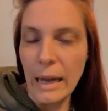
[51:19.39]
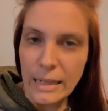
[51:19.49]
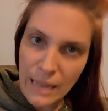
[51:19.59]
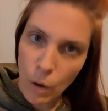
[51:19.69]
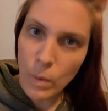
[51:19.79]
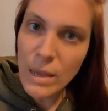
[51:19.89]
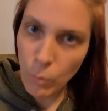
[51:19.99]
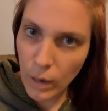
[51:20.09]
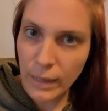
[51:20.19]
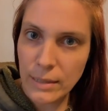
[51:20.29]
It's how we
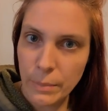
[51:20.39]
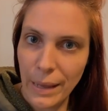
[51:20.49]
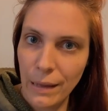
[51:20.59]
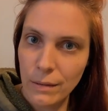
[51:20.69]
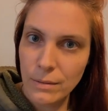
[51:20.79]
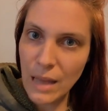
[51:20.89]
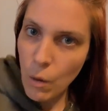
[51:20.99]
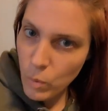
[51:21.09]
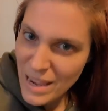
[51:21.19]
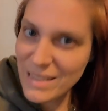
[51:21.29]
want it to be. It's how
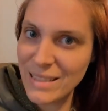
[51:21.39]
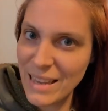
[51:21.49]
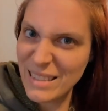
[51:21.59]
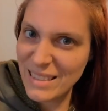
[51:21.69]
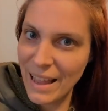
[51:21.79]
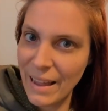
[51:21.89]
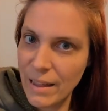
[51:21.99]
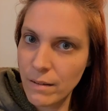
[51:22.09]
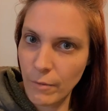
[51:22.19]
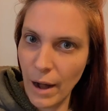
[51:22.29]
we see it and say
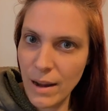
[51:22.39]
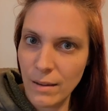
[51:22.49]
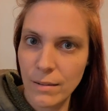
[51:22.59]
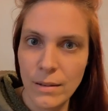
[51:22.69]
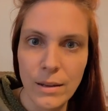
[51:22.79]
it, right?